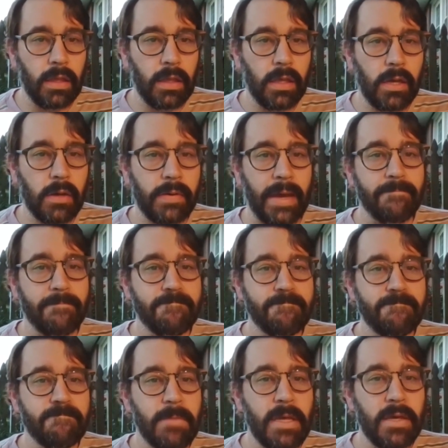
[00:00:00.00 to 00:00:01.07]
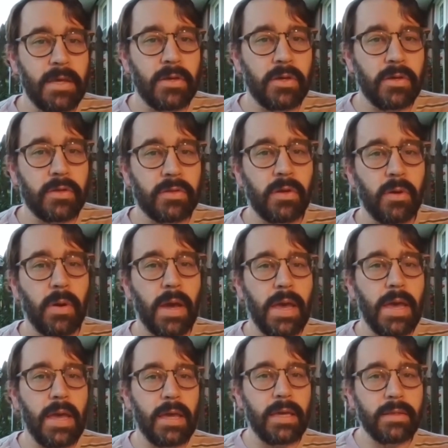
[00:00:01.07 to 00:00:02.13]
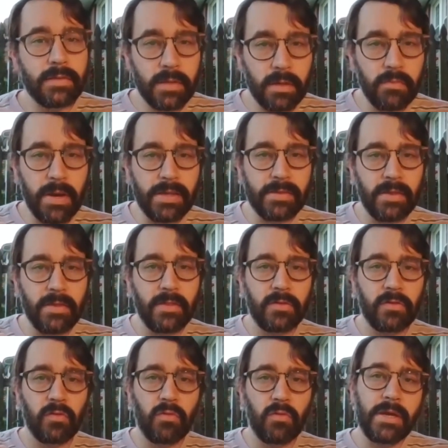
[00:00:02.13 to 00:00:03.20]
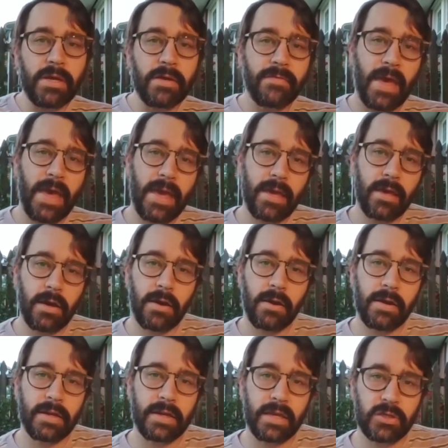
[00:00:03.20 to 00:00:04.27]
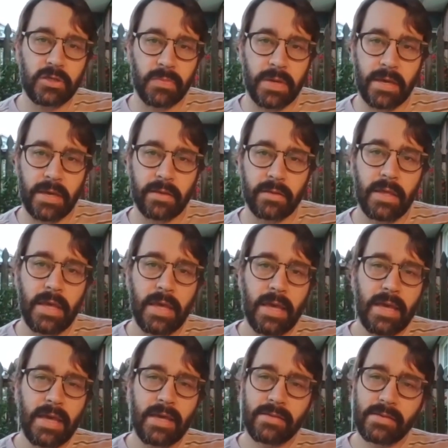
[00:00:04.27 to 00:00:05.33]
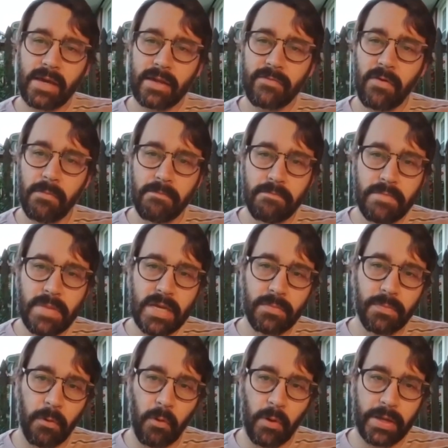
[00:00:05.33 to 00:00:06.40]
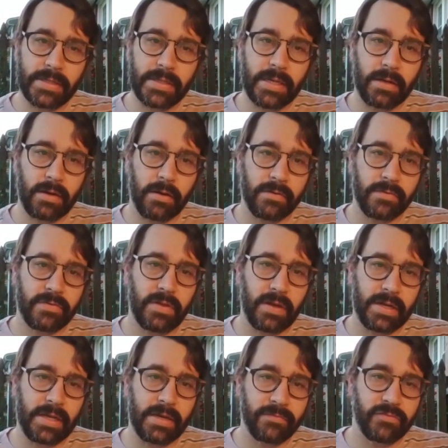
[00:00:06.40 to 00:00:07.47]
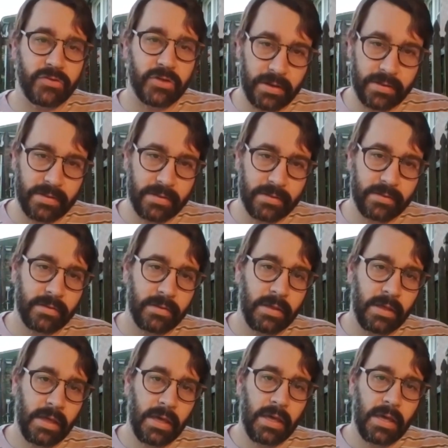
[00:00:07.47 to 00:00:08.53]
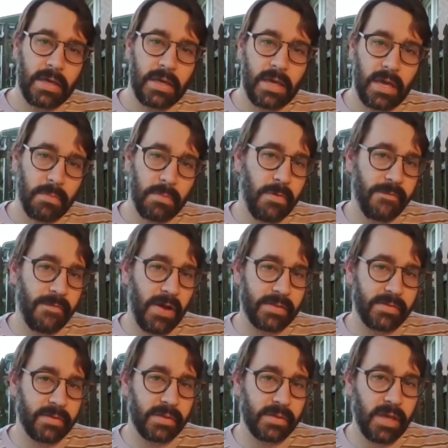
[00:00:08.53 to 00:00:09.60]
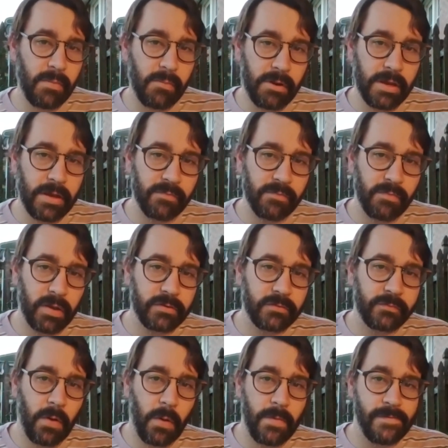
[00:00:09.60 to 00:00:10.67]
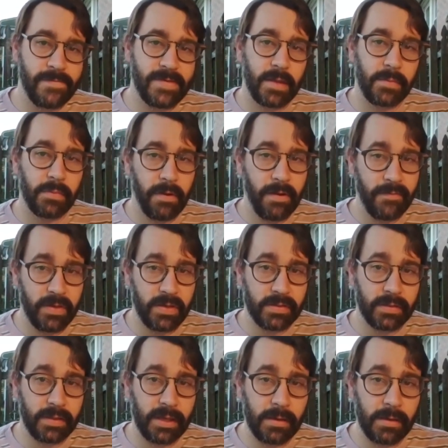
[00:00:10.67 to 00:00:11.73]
Okay, so in some ways, the story of Hagar and Ishmael is kind of a midpoint in our study of Genesis. It provides a summary of much of what we've said previously,